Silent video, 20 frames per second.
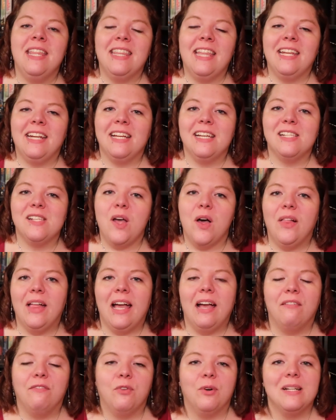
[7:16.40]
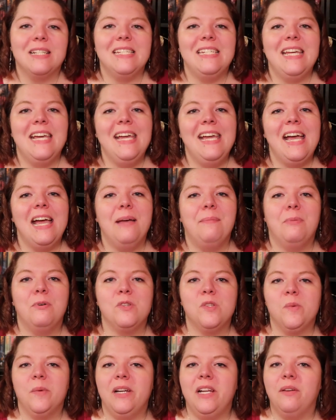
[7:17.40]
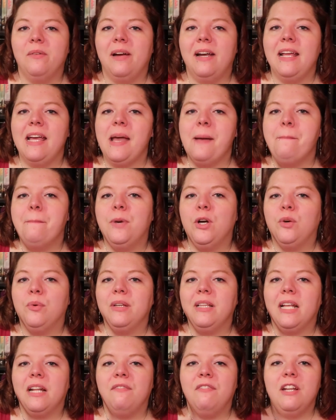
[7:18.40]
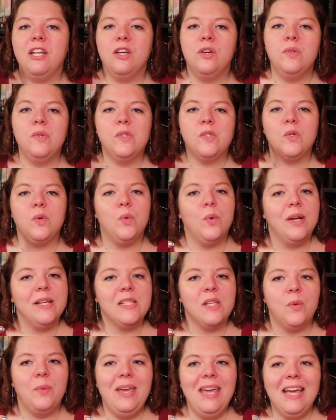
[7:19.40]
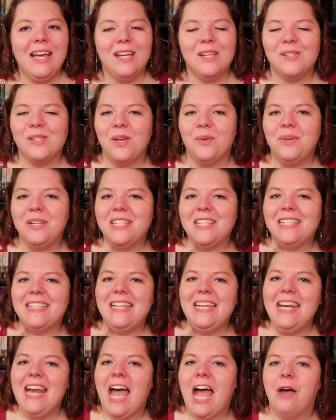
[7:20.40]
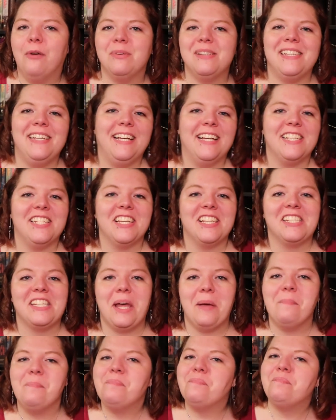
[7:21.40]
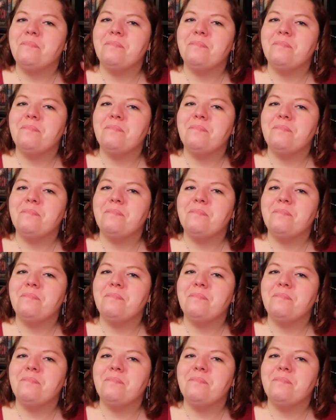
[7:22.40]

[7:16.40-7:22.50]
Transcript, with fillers: That is all I have for today. I post reading, writing, and book related videos twice a week. So until then, I will see you guys next time.